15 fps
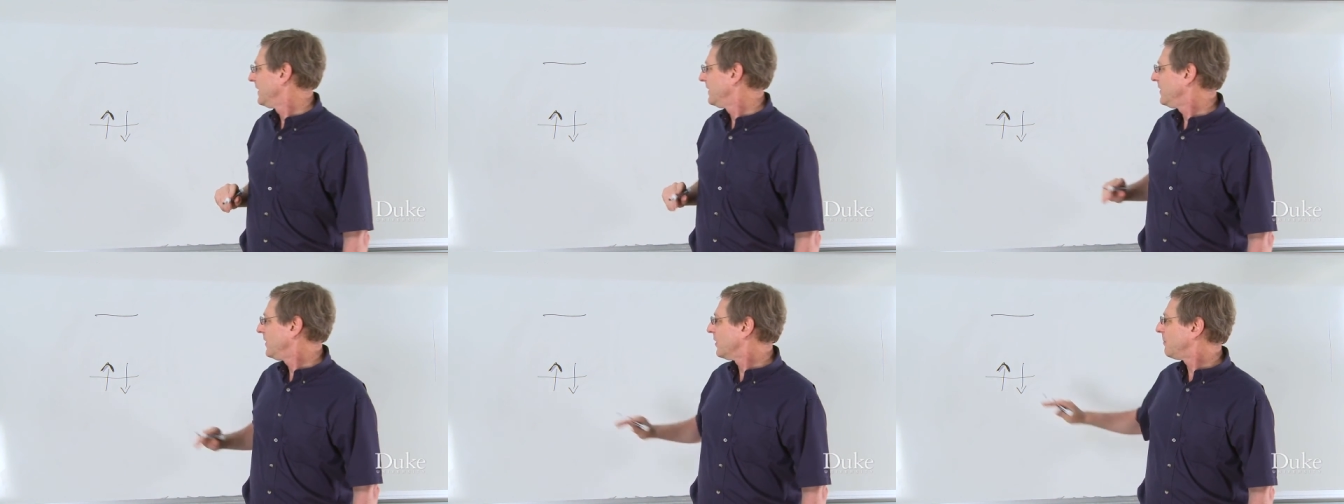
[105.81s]

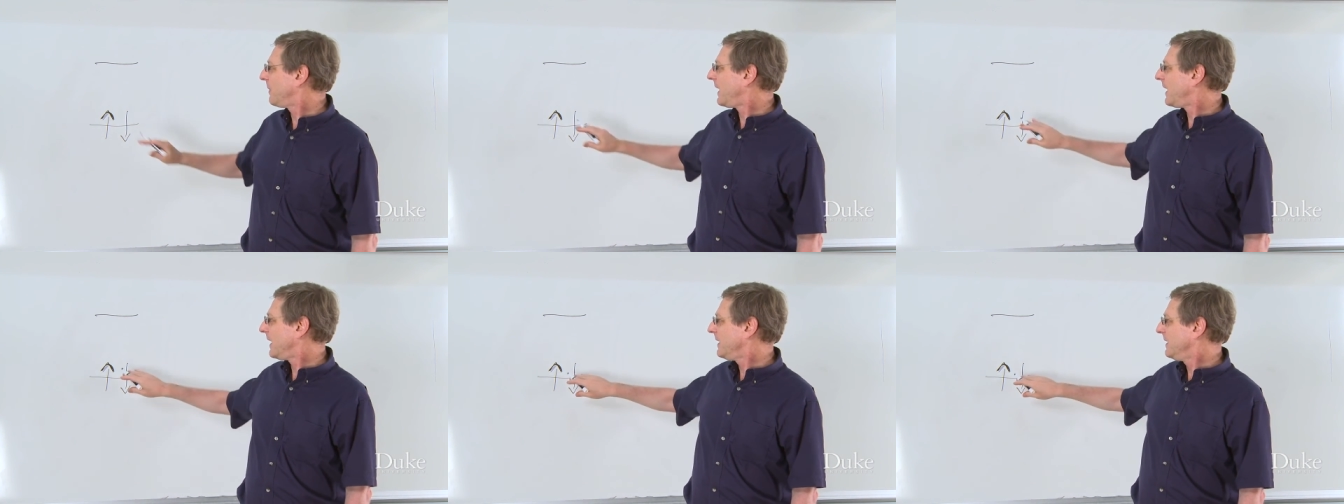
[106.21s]

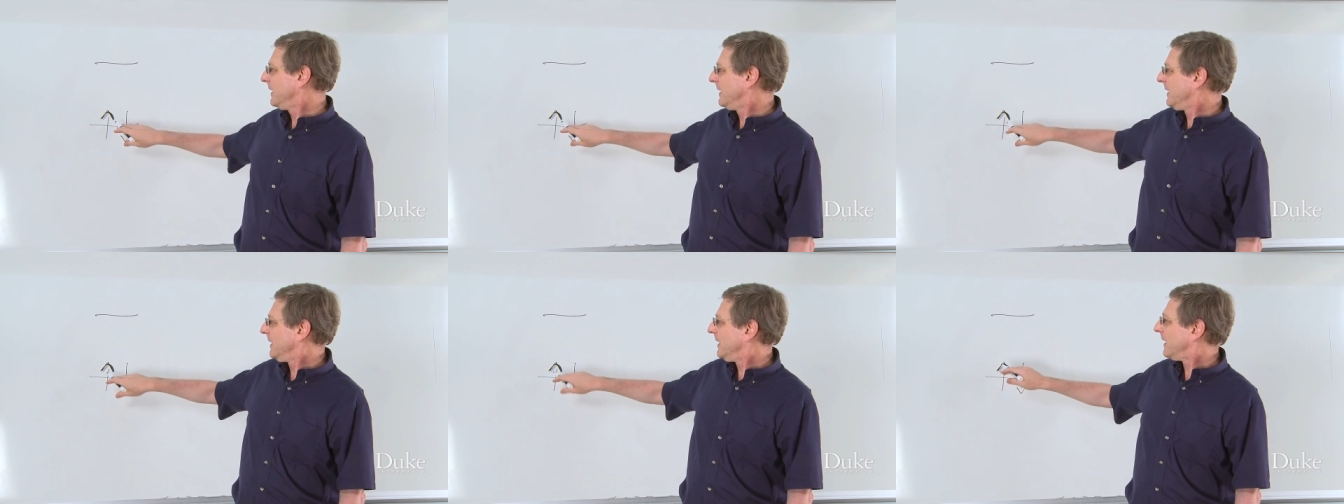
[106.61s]
nearby,
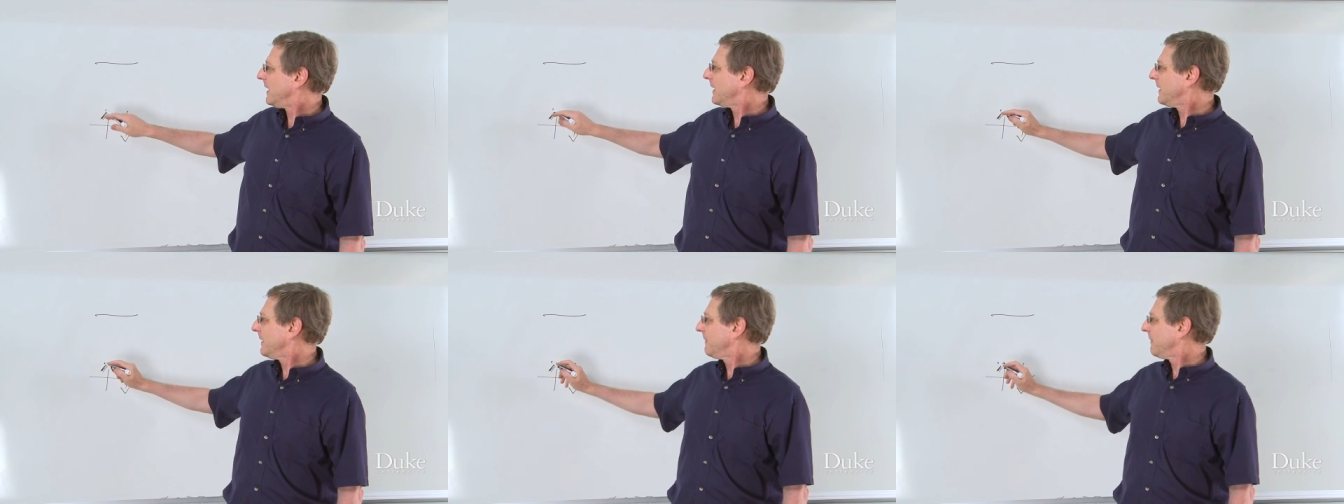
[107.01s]

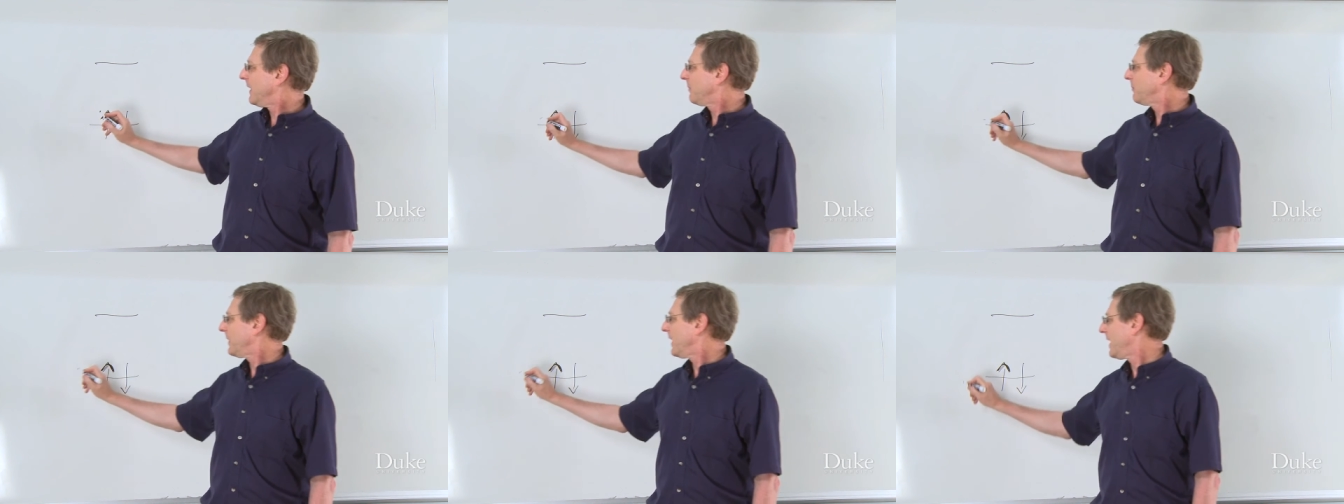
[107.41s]

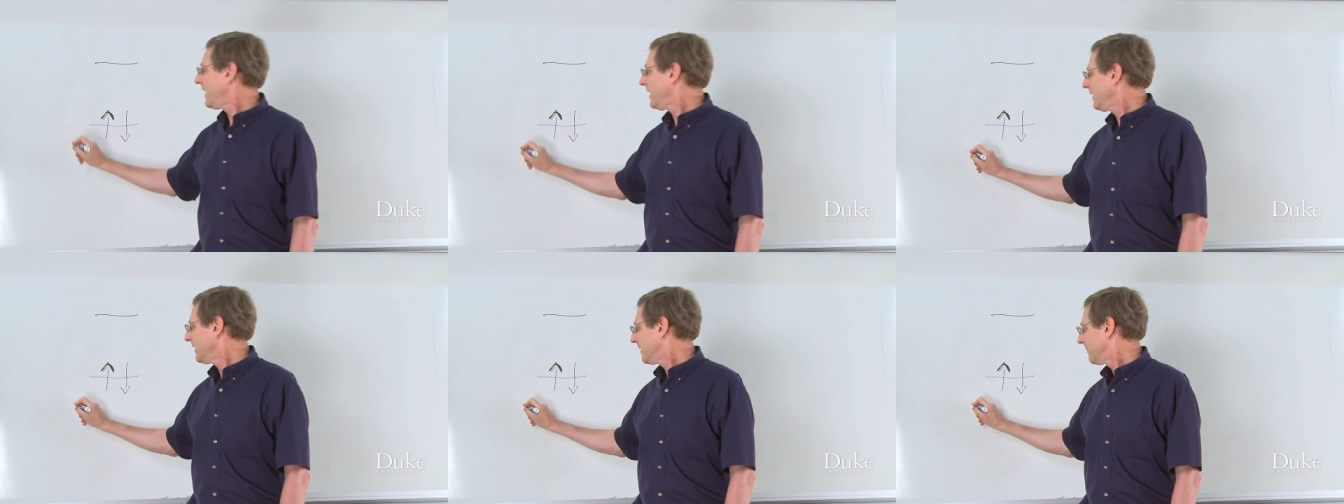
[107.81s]

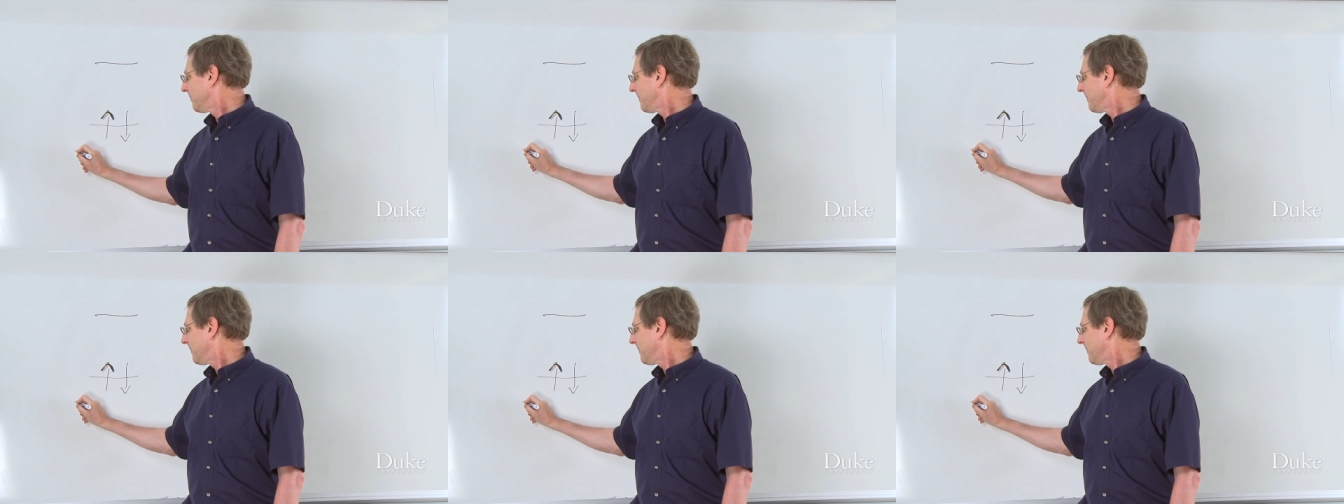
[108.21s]
applying